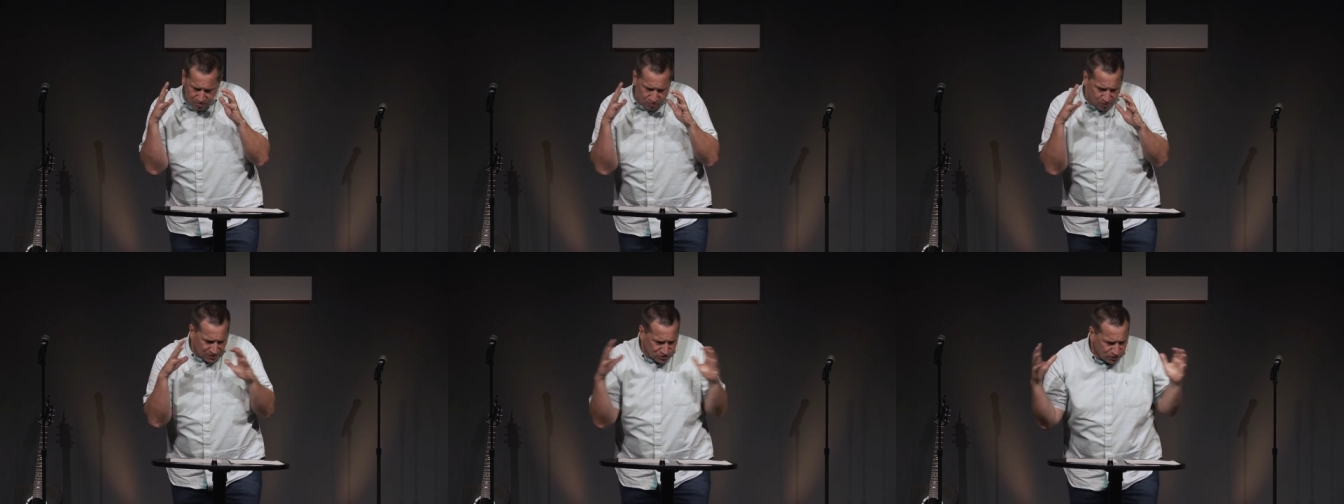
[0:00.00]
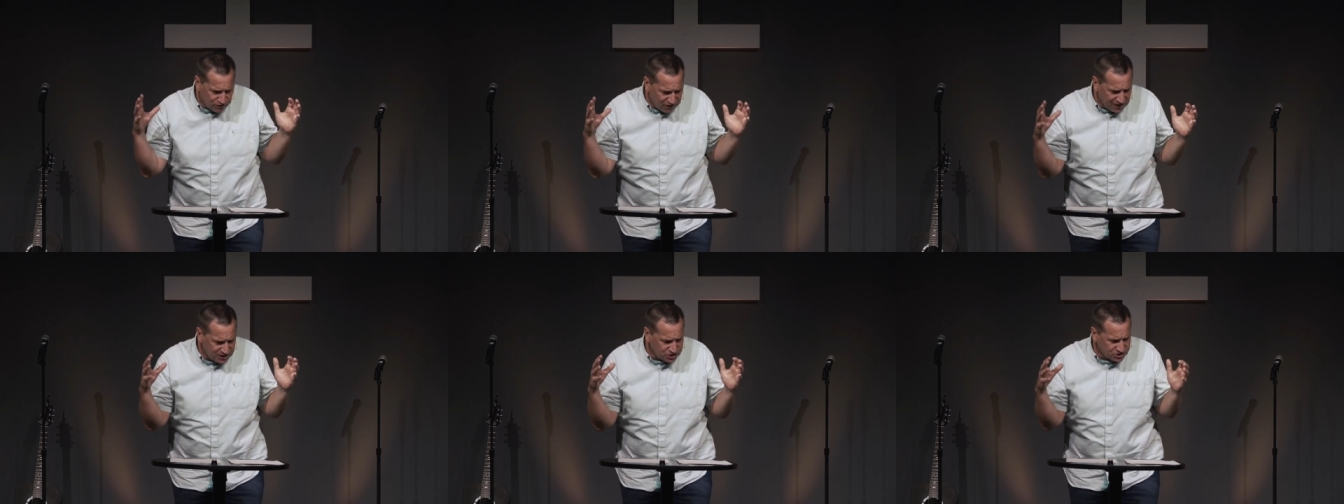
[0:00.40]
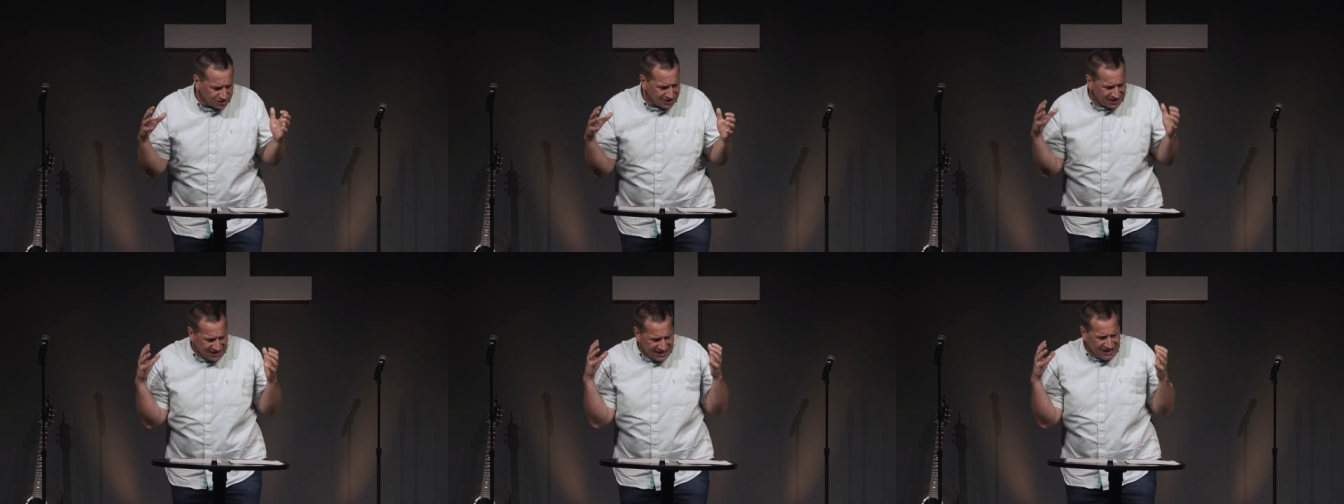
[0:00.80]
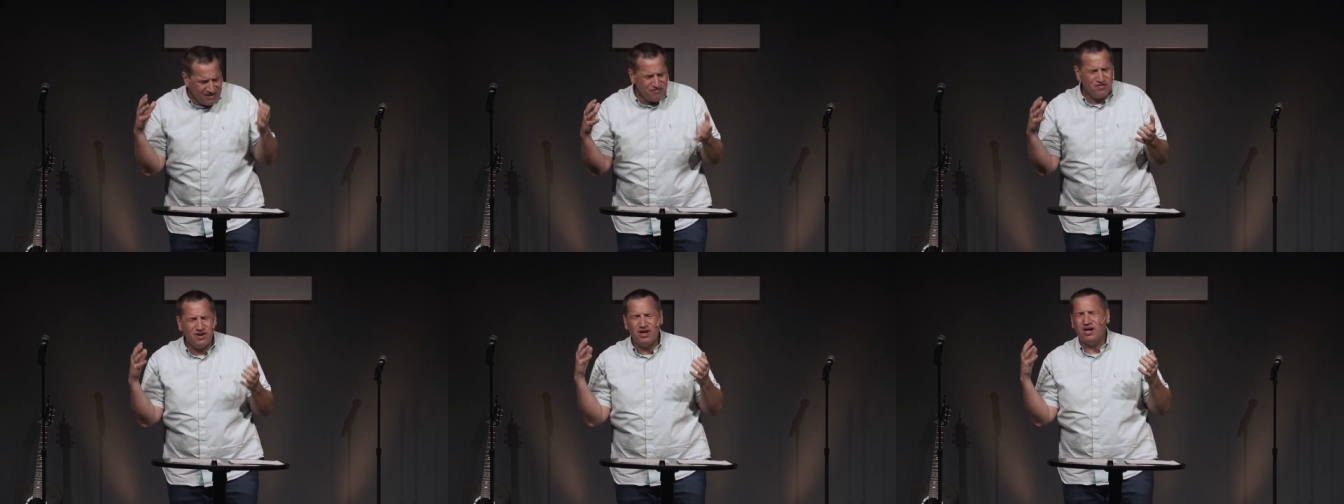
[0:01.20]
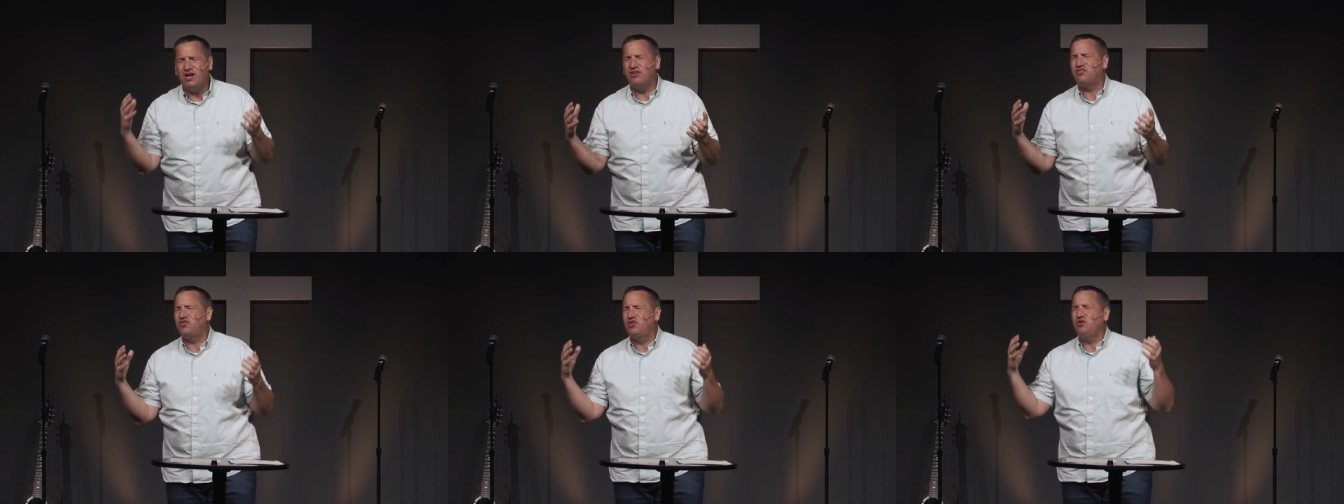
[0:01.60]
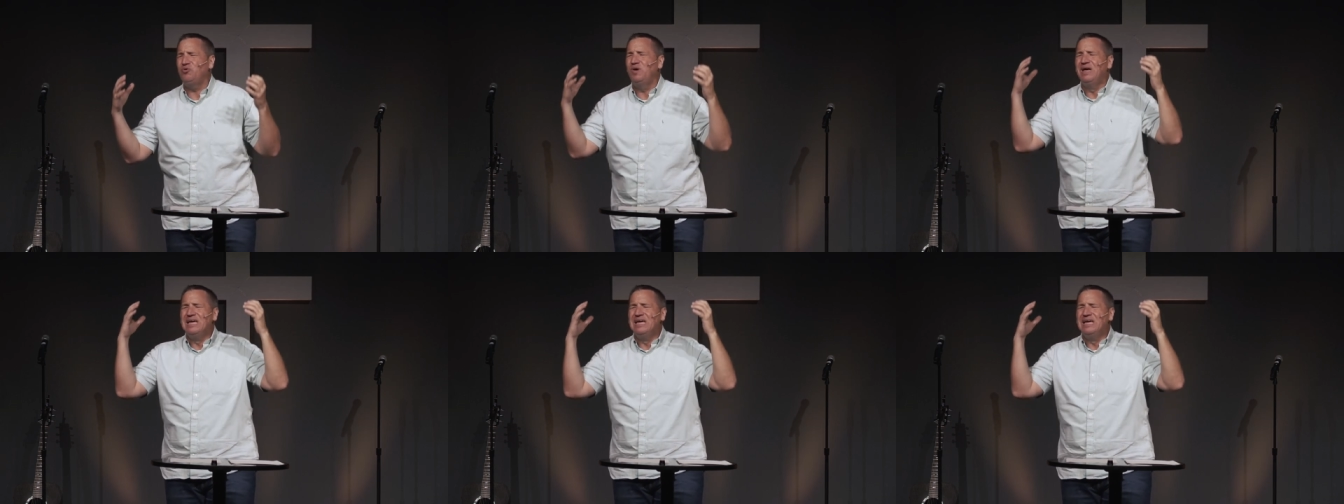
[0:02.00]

reservation, even unto